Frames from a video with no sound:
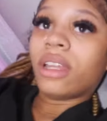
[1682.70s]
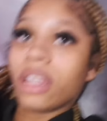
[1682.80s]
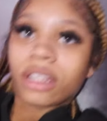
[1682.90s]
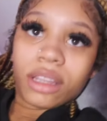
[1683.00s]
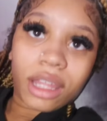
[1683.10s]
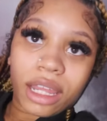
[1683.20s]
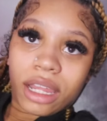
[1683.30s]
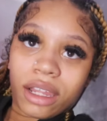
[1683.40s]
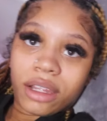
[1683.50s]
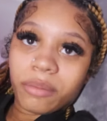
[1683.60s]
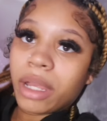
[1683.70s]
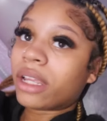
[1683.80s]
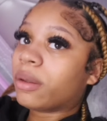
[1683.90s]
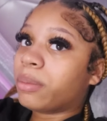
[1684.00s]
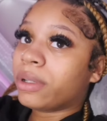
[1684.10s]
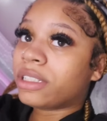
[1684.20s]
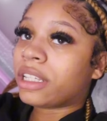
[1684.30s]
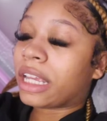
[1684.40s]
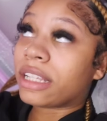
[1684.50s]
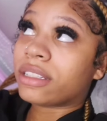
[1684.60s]
and like make a
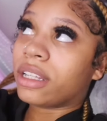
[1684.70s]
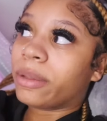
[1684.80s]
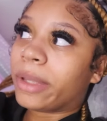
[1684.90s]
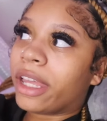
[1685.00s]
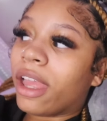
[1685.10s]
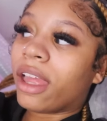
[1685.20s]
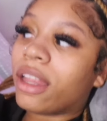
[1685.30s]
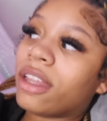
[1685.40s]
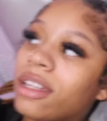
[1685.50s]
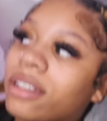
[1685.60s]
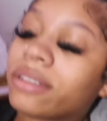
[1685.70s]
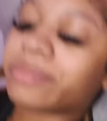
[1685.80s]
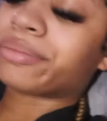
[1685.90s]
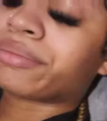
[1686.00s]
pussy ass nigga mad, like.